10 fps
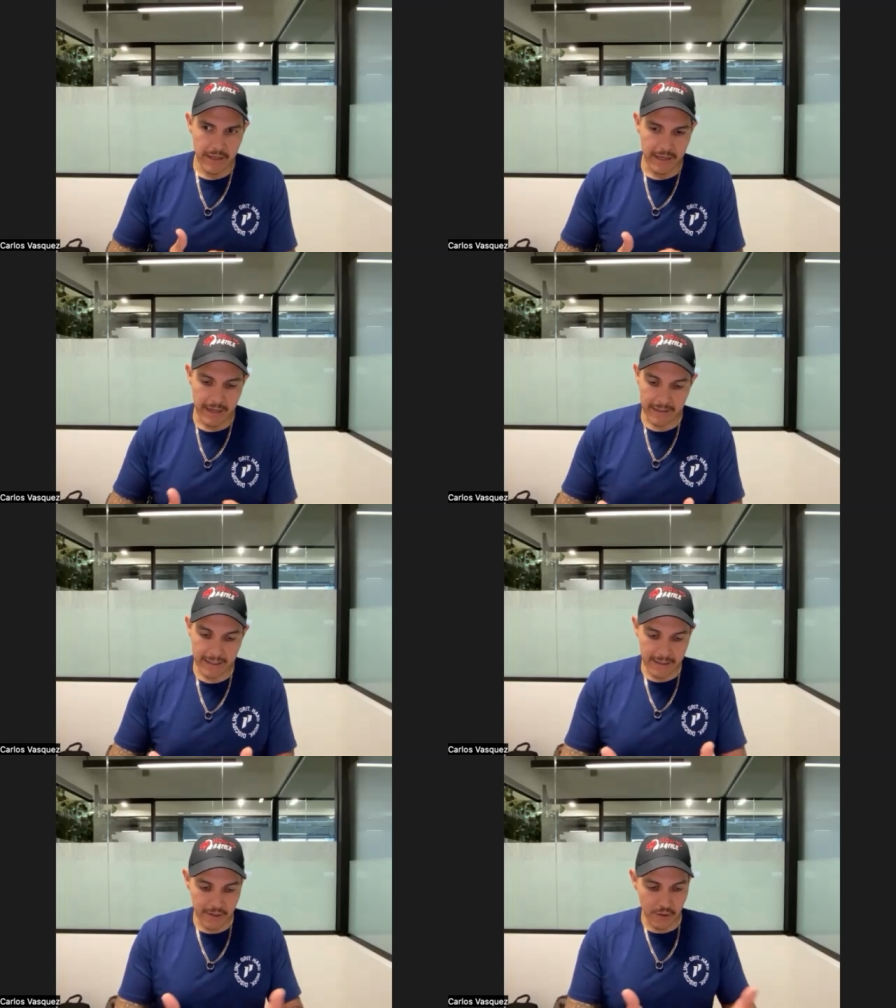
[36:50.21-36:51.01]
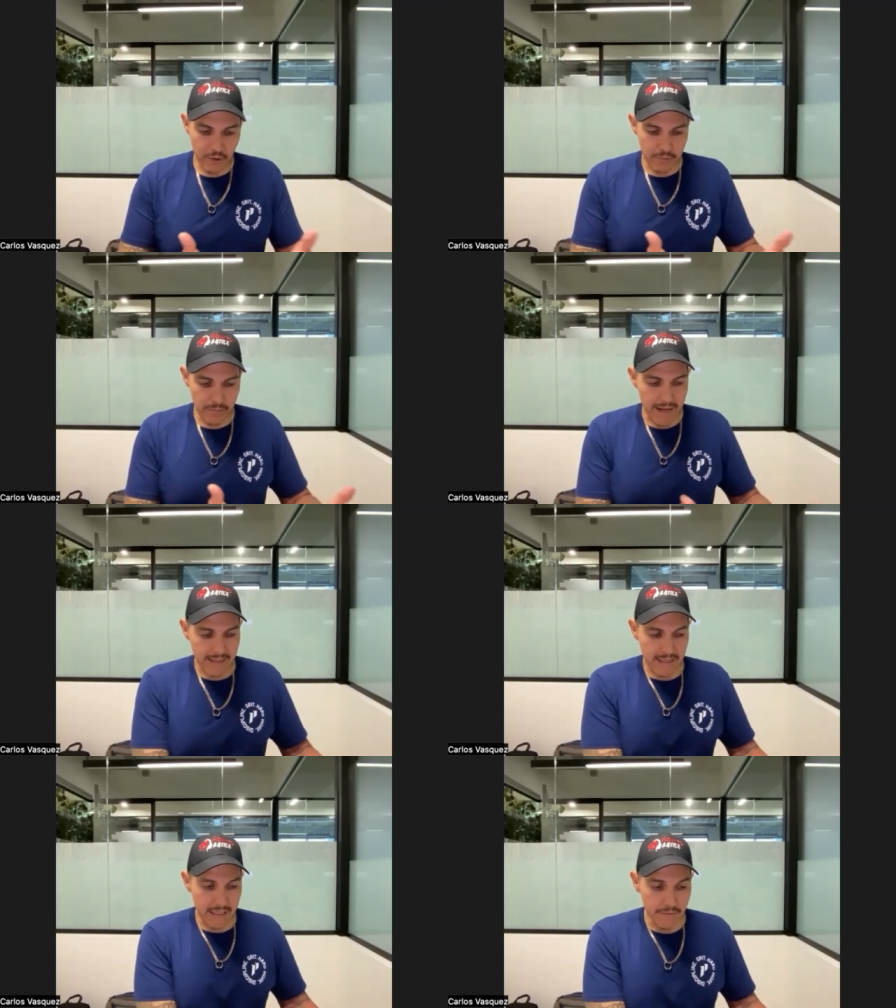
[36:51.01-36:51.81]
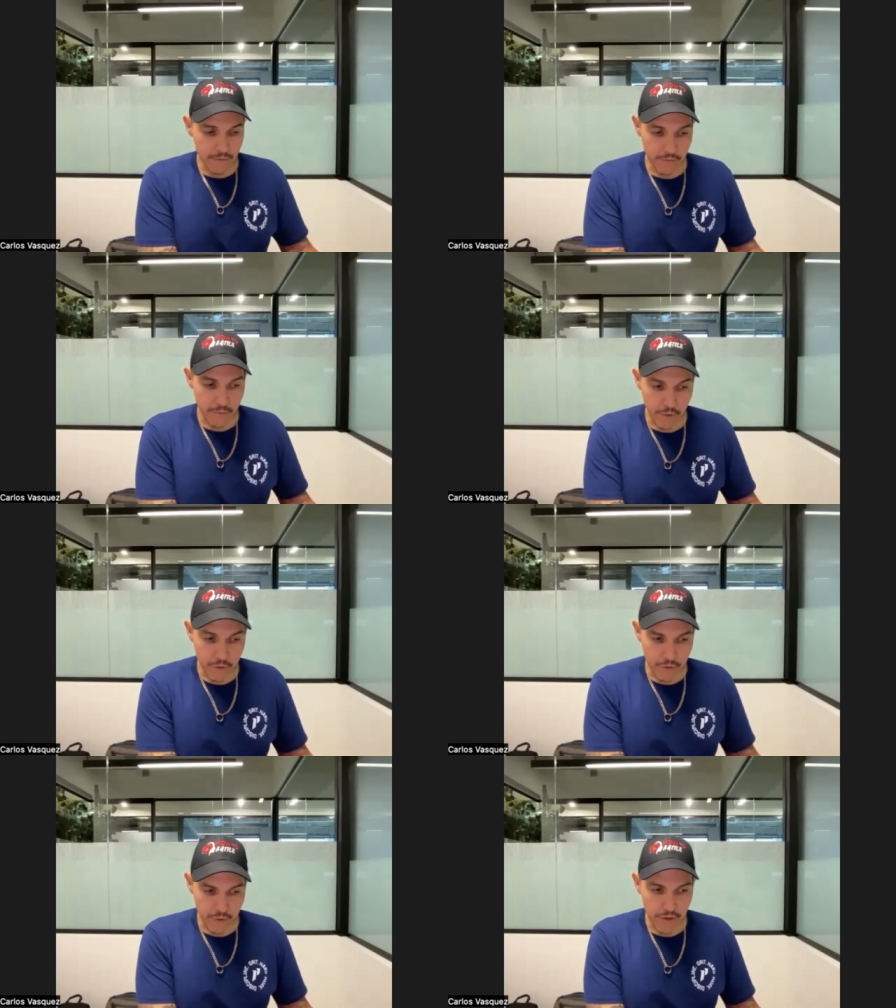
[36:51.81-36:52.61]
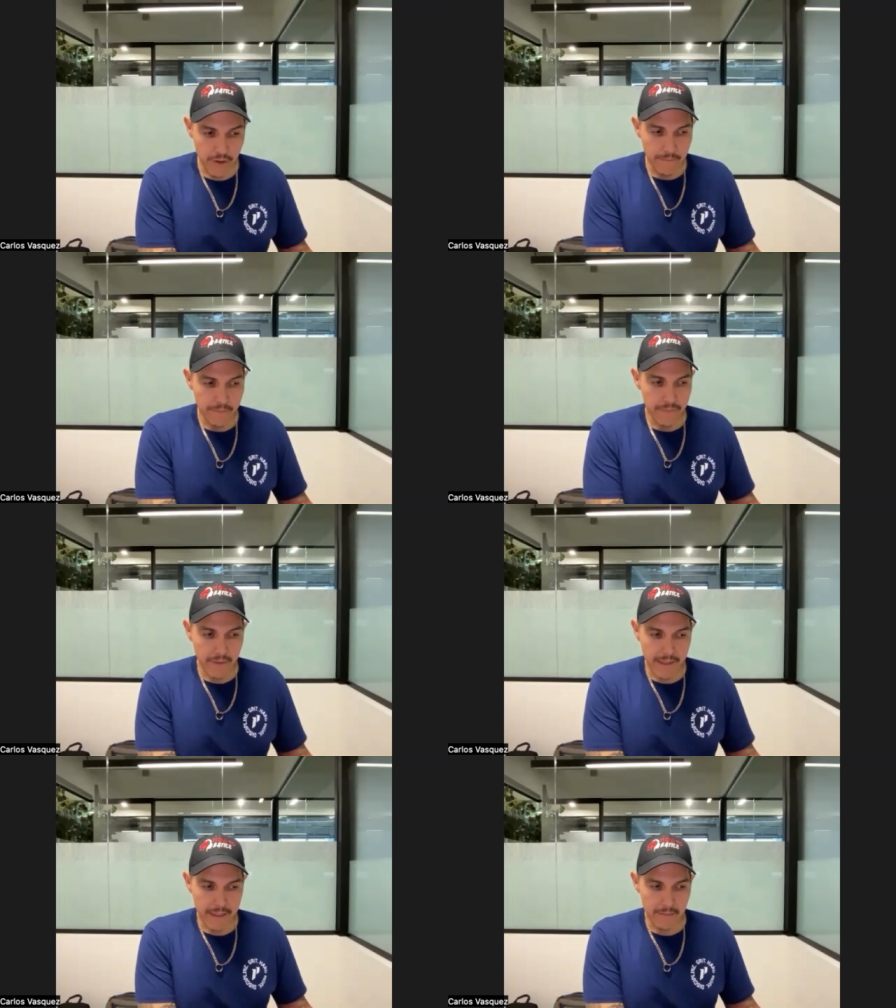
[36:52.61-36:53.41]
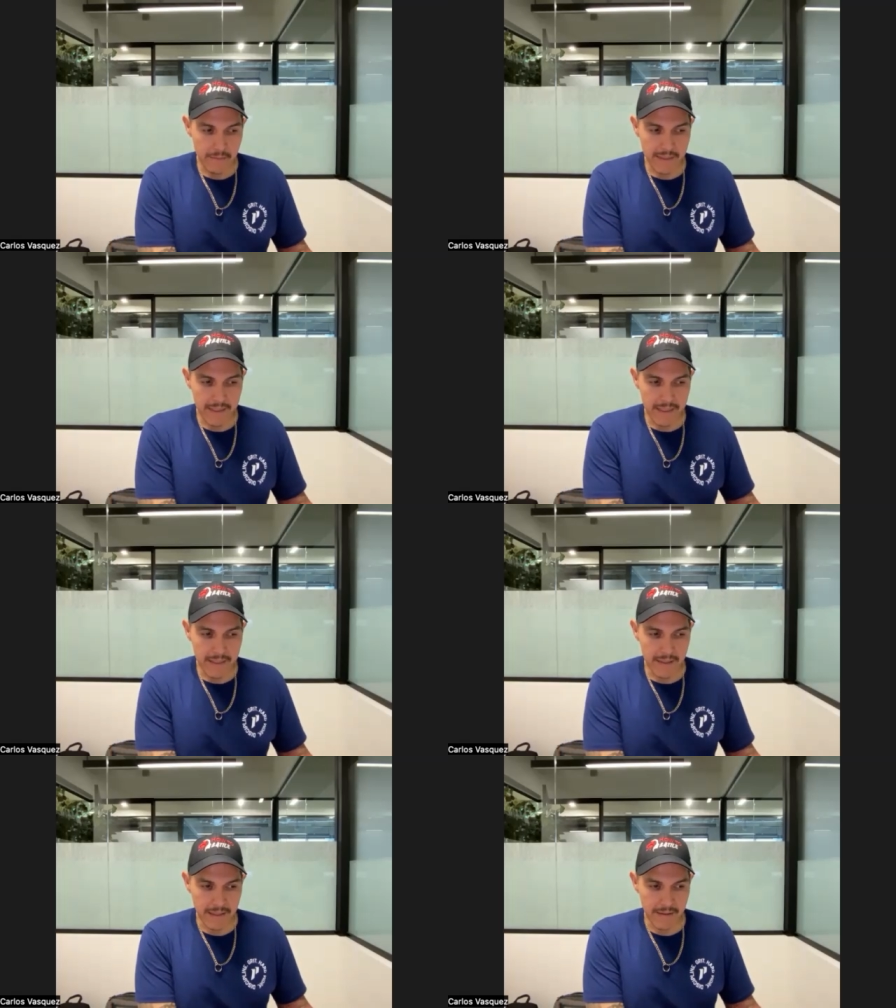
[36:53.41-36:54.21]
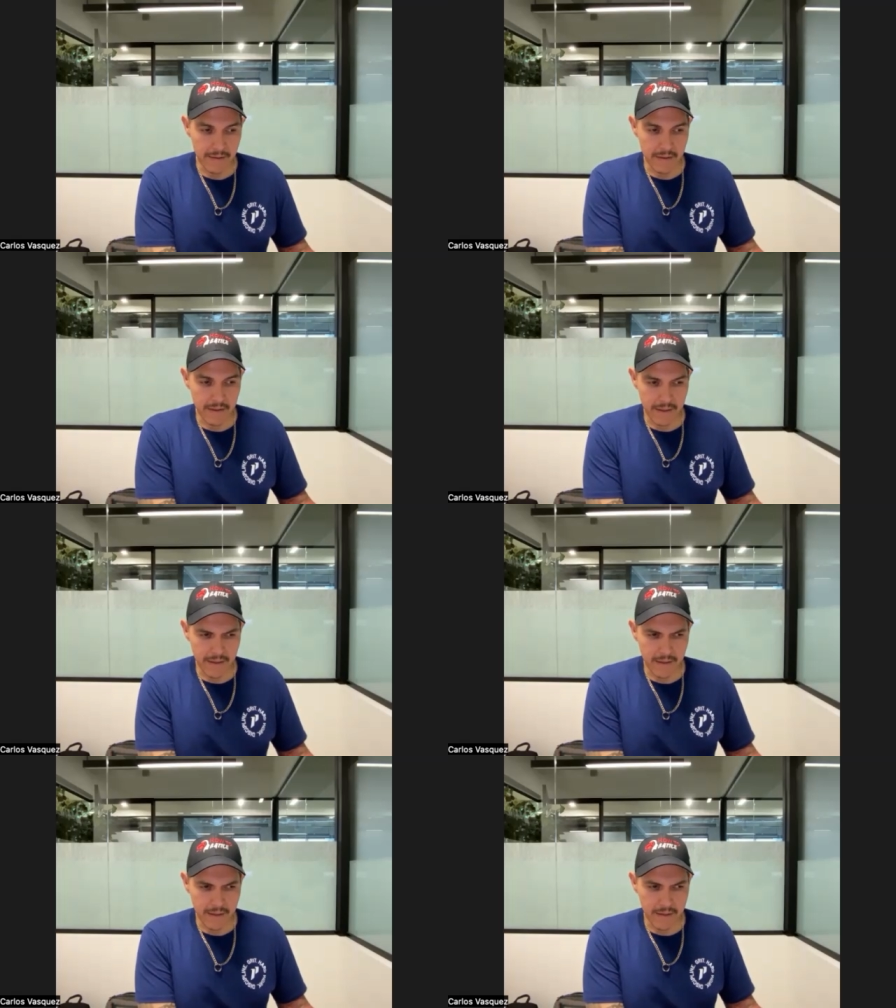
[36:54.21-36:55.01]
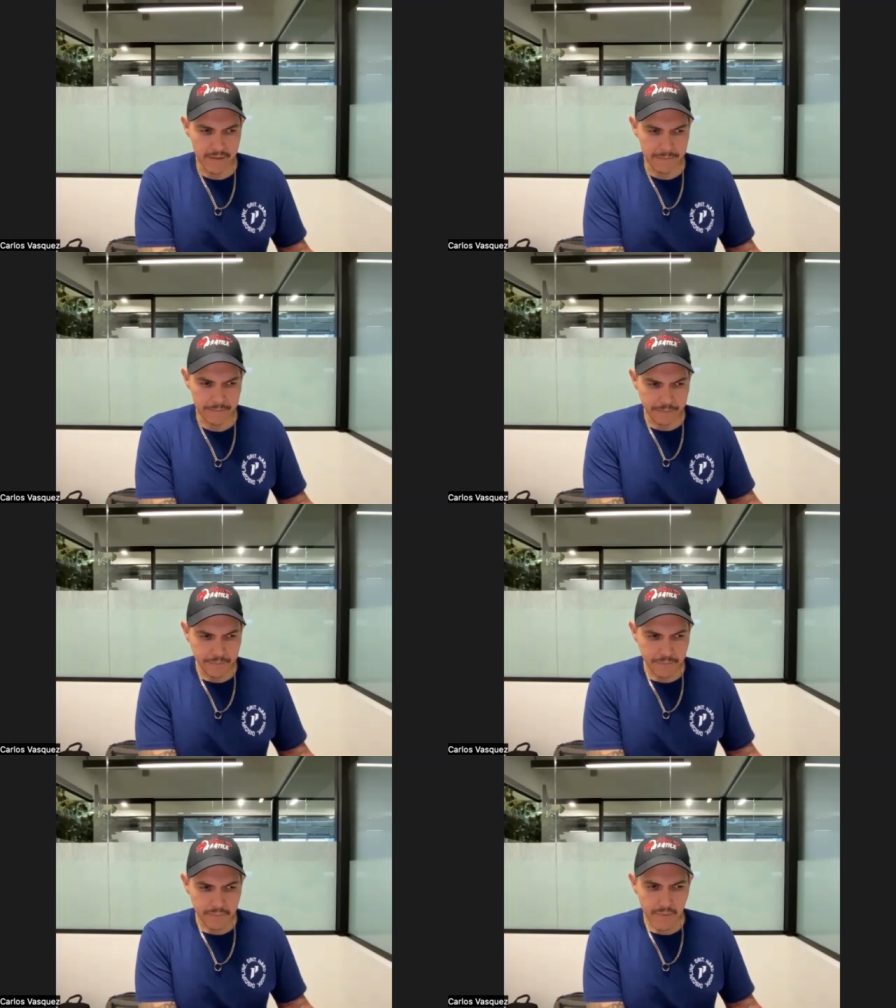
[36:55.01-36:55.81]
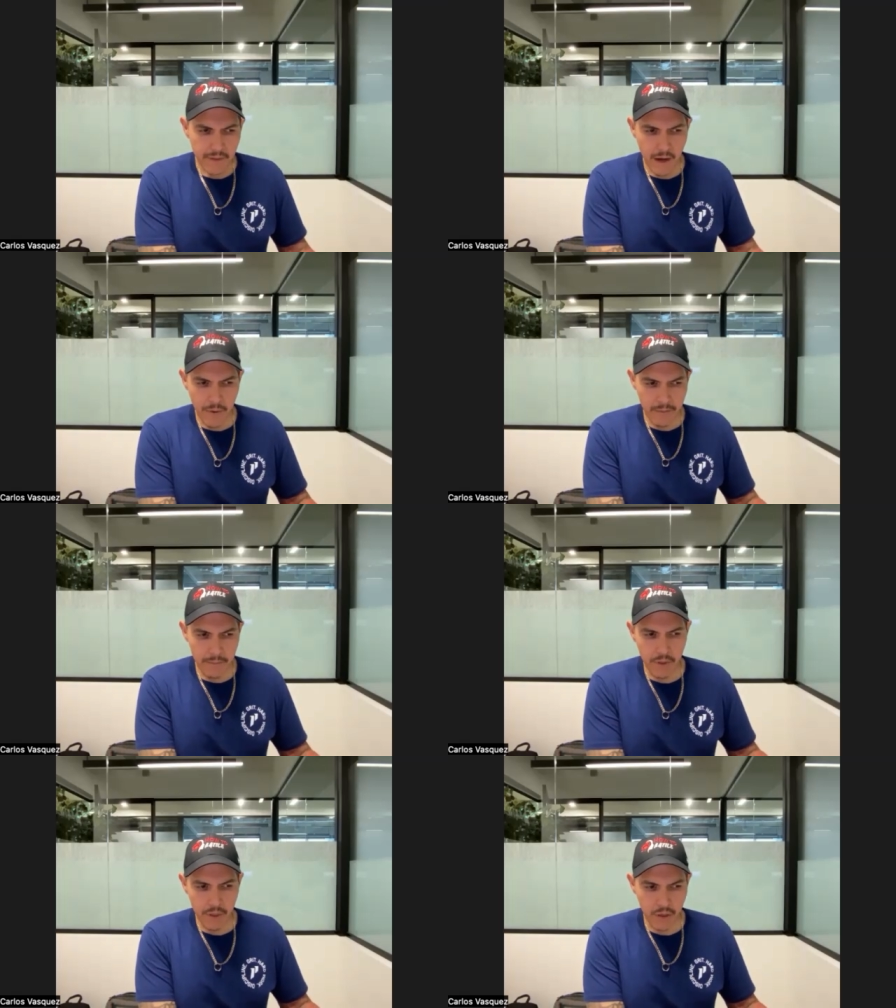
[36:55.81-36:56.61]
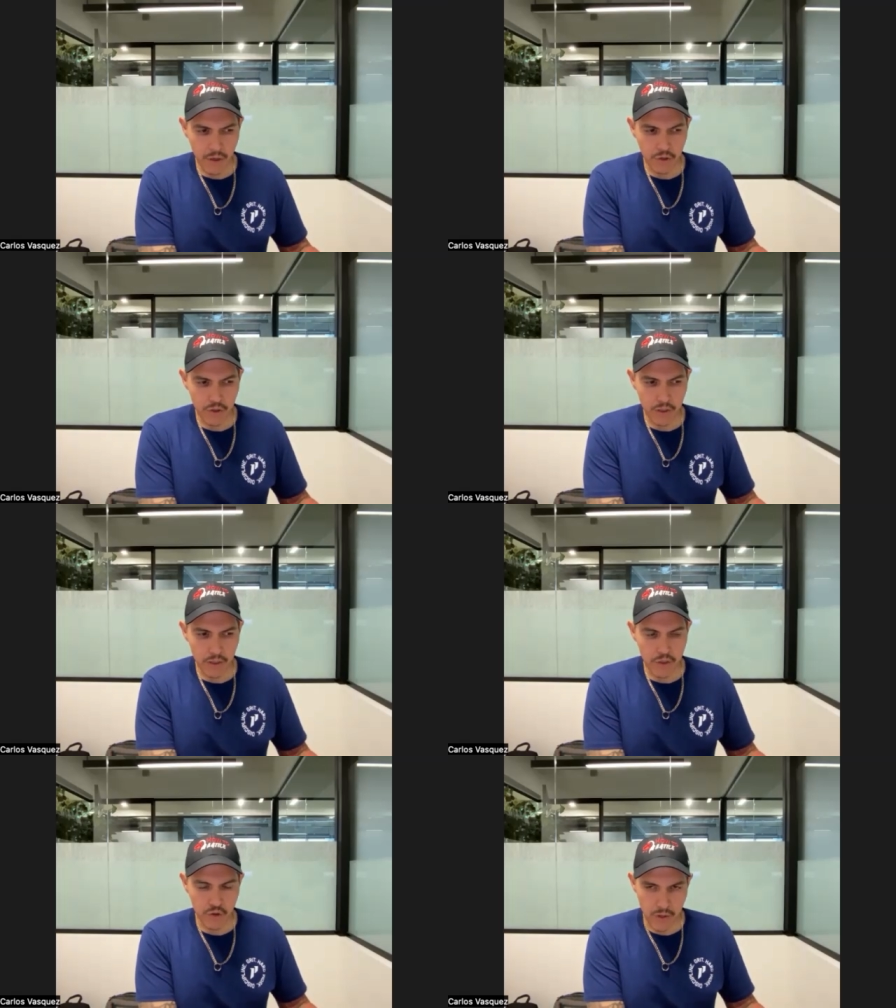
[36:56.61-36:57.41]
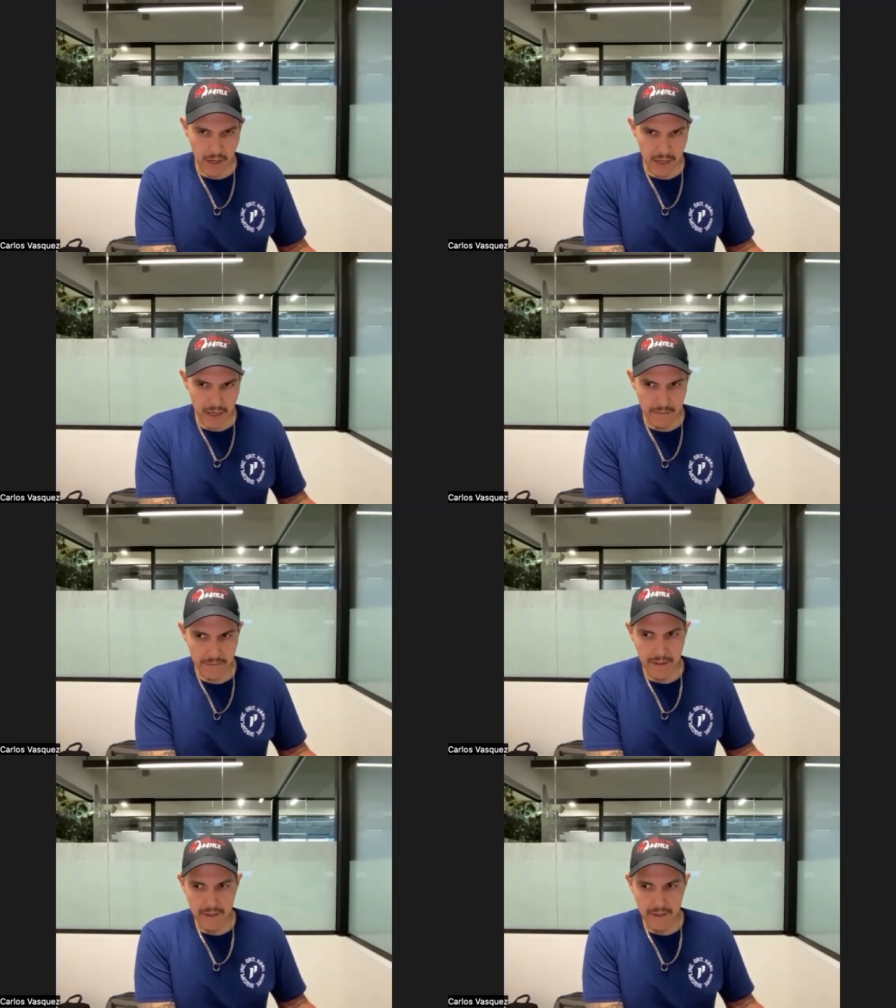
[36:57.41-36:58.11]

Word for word: And I think this goes back even further, like in the beginning, like um, I read a book called uh, Tribe.